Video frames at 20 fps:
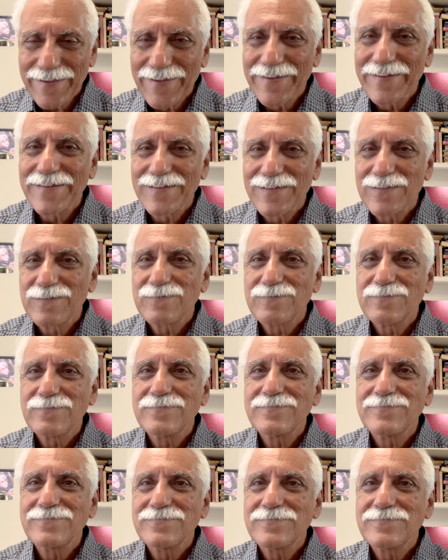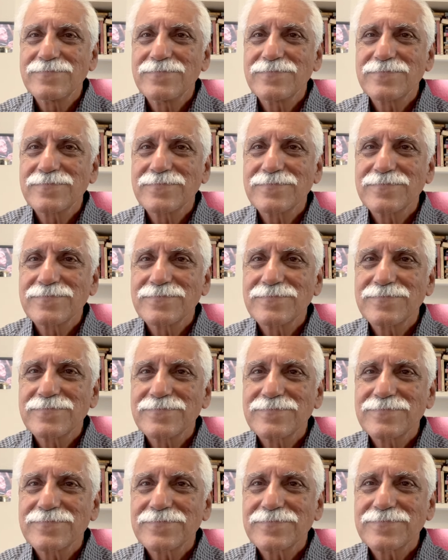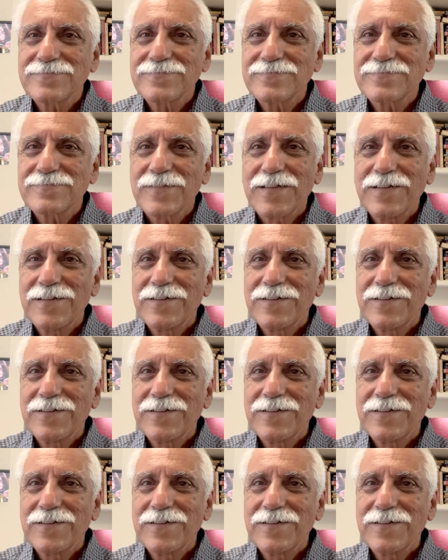[no speech]